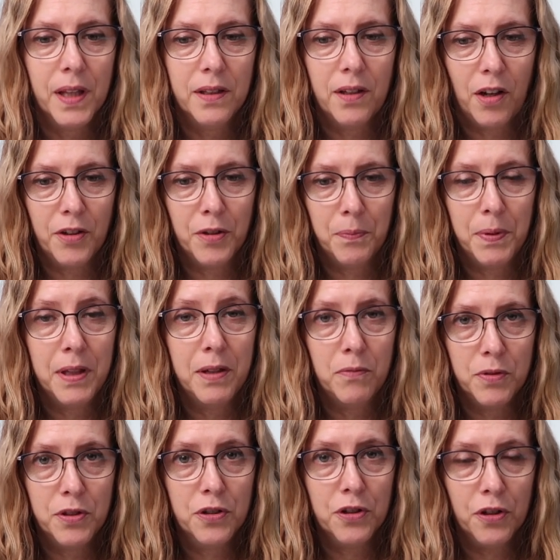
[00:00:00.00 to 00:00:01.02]
Dr. P
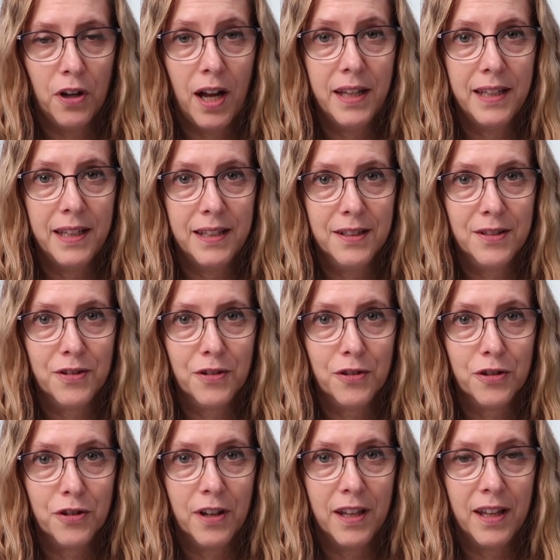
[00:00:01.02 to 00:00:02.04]
was sure I needed
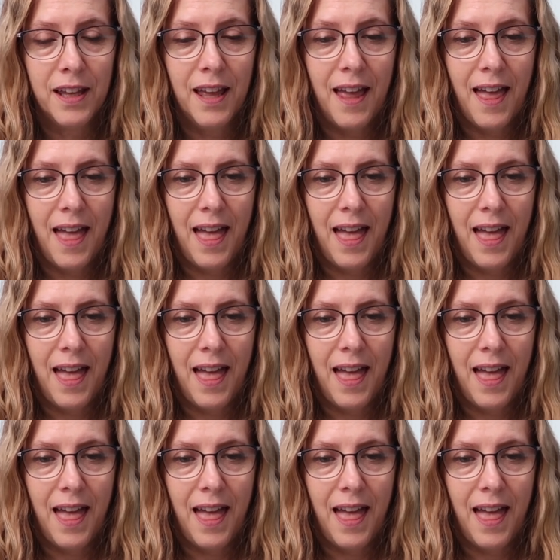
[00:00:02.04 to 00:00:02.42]
surgery.